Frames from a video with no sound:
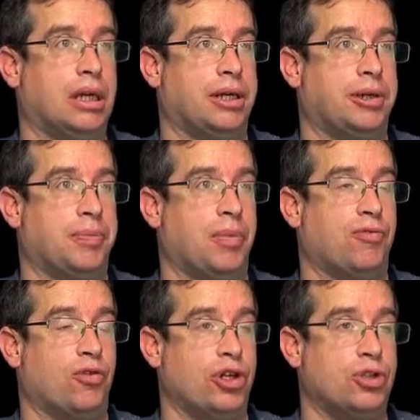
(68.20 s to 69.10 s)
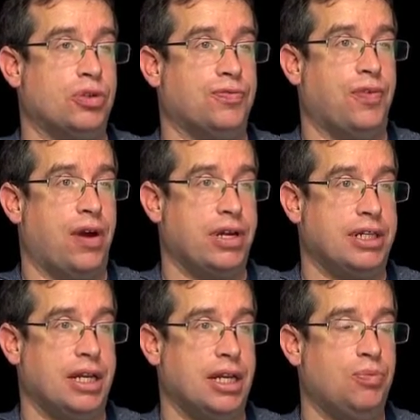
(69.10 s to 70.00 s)
My voice was very
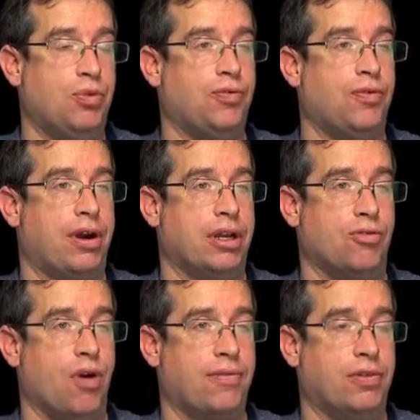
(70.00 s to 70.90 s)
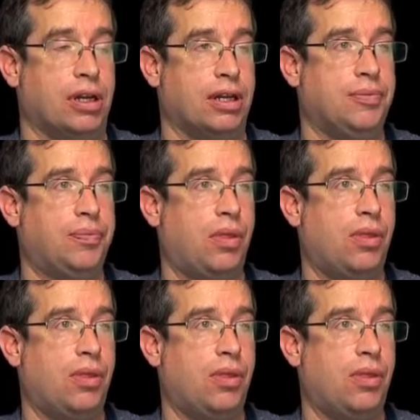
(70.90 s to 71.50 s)
deep, very gravelly.